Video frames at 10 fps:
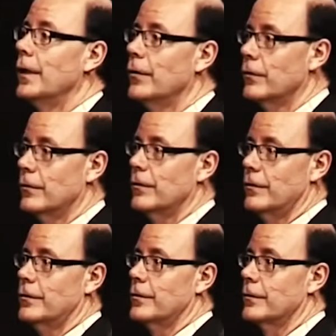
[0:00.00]
in their
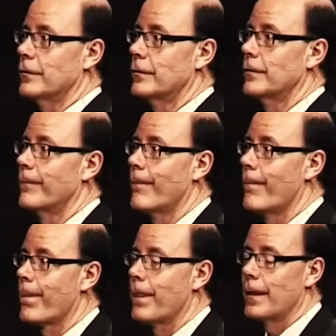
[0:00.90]
decisions.
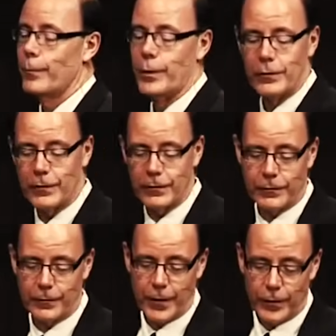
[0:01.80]
Peter says,